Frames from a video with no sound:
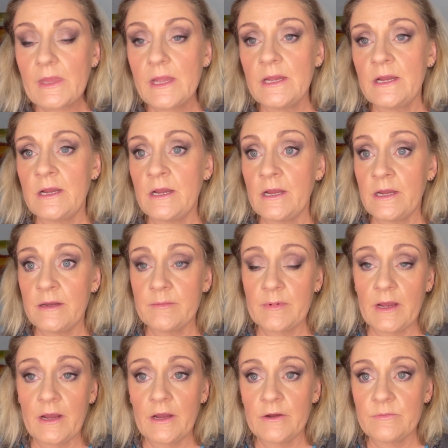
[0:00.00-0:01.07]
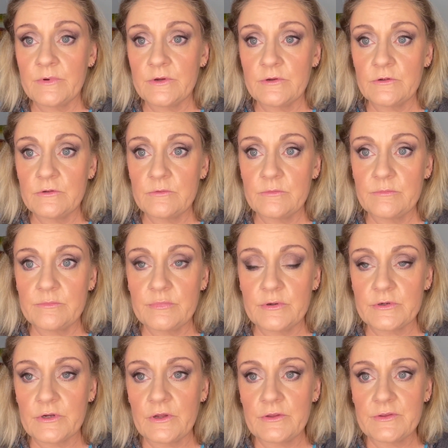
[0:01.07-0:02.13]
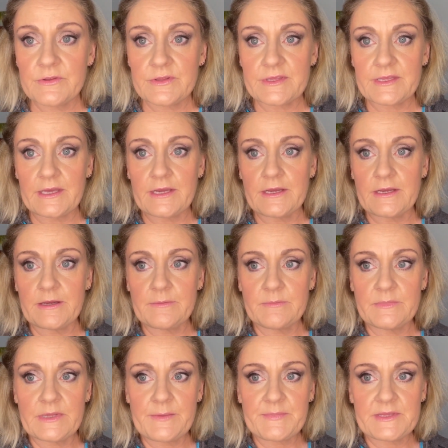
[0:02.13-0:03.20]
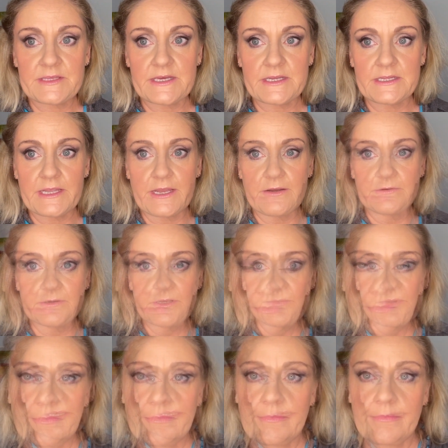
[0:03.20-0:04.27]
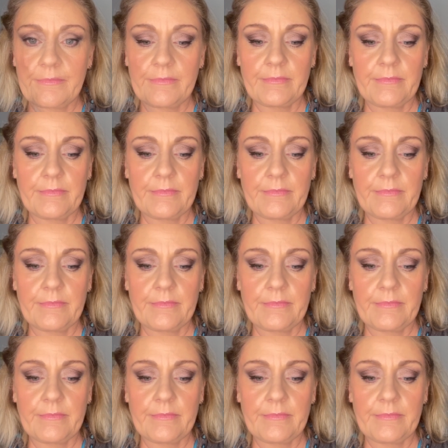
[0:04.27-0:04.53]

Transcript: I will put on some lipstick now. Give me a second.